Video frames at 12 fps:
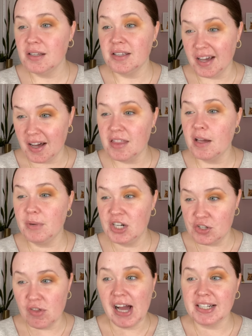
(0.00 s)
Yeah, I think I'm going
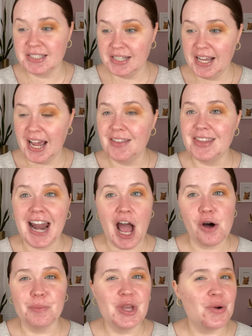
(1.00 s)
to do that. And then
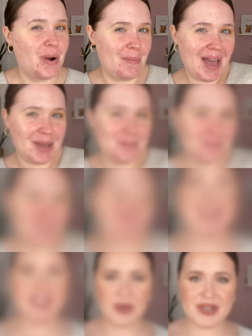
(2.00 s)
I'll be right back.
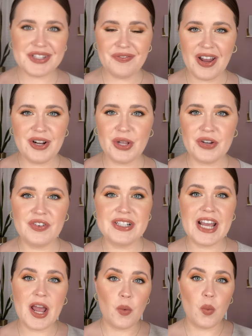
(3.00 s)
And here is the final look for
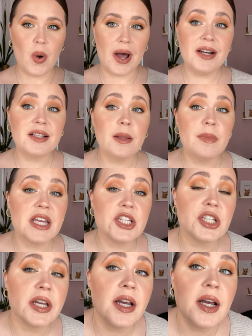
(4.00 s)
day one. Let me get
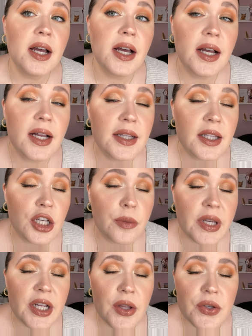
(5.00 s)
you a little
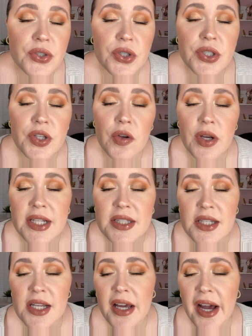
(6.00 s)
bit closer so you can see.